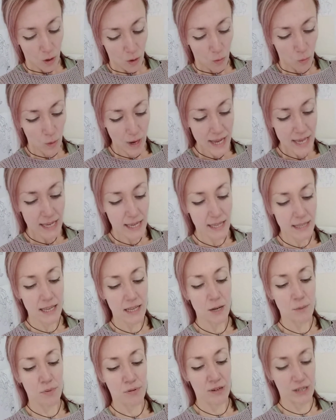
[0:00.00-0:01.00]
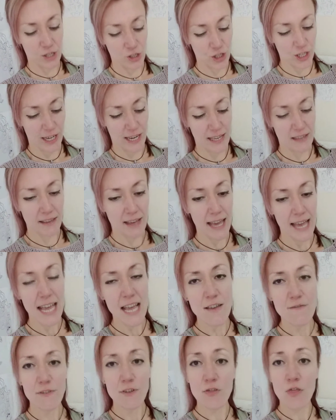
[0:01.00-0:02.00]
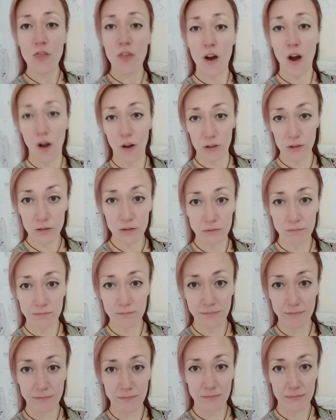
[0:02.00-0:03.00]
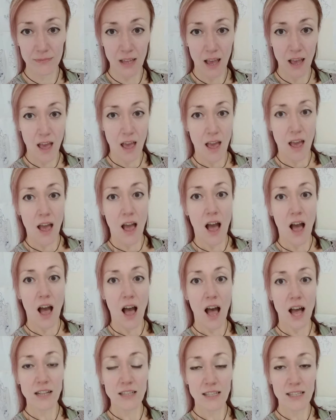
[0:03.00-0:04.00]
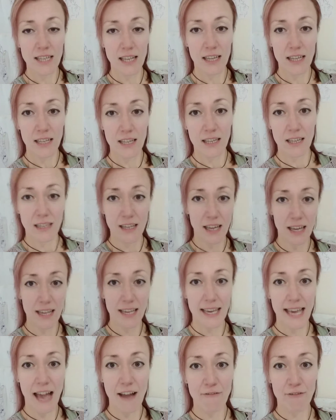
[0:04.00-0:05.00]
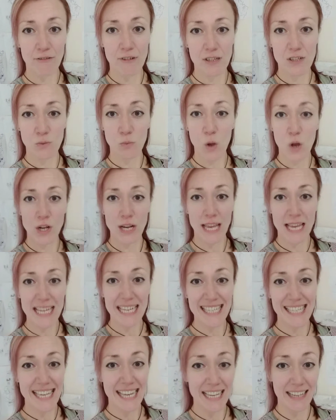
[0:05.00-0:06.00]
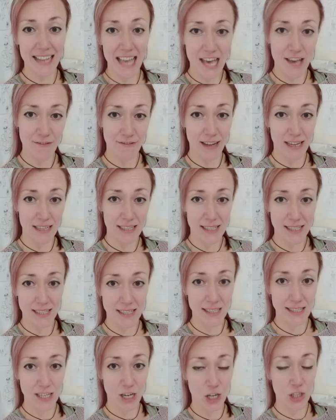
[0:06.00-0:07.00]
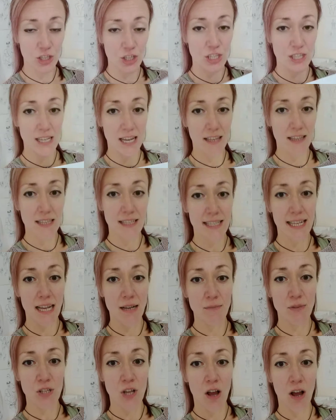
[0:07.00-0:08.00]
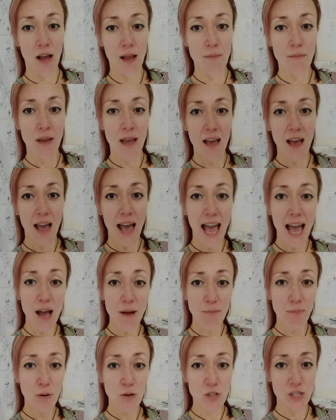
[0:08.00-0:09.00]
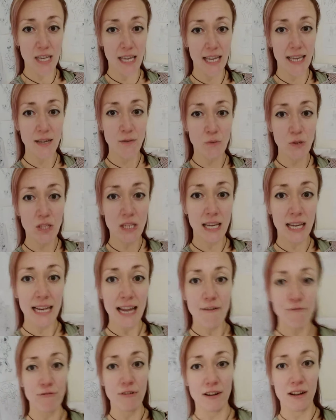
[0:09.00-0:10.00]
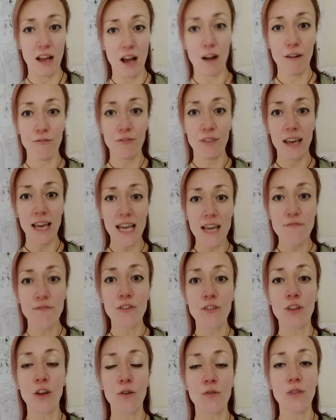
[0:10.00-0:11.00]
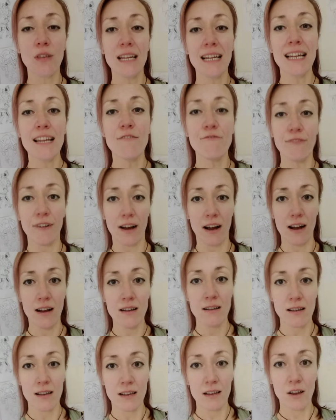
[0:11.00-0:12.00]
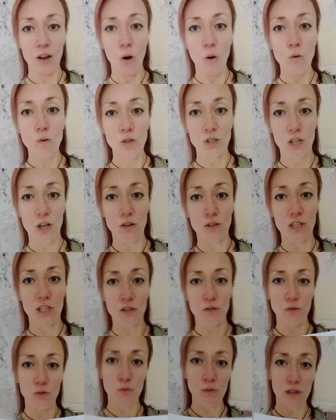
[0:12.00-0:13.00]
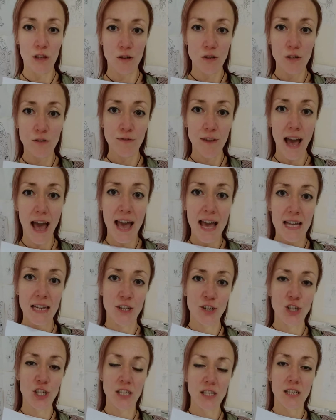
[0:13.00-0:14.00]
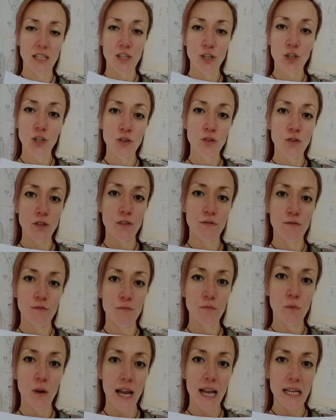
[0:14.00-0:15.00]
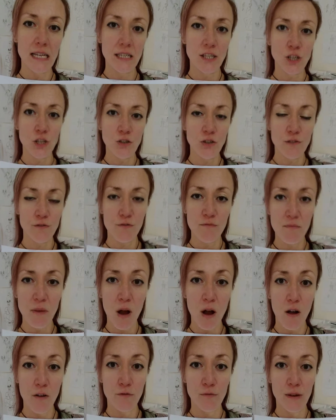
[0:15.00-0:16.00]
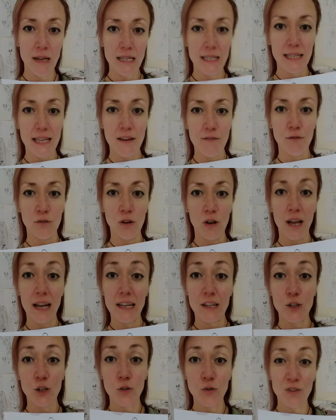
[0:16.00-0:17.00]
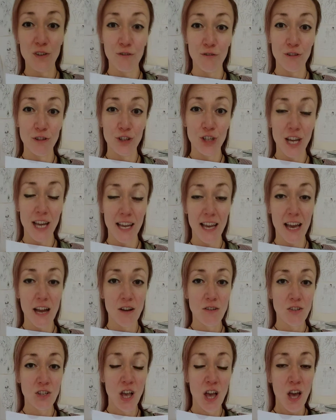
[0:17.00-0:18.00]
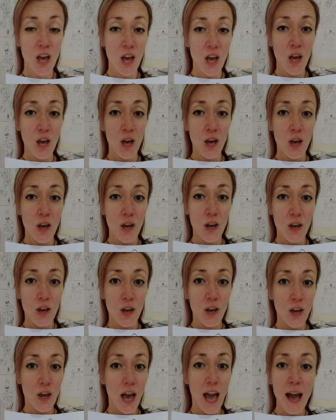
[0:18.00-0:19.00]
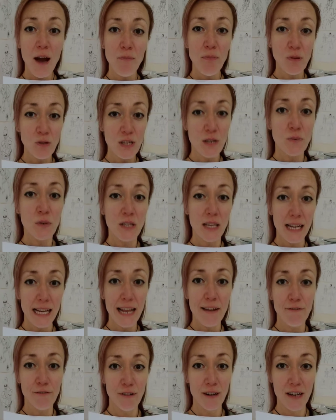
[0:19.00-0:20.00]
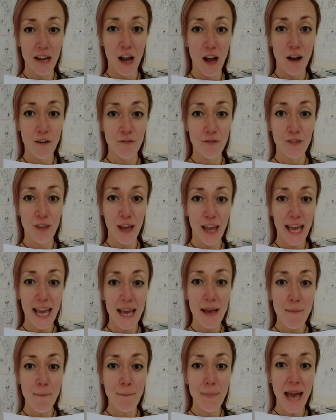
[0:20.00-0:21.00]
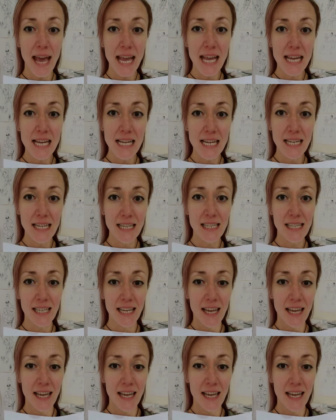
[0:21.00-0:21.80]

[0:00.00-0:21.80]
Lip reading: We can then appreciate that even though hunter and gatherers weren't eating their fats and starches at the same time, our body was clever enough that even though the liver also deals with those fat energies in two different ways, two different pathways, therefore like two different checkouts, our body was clever enough that it made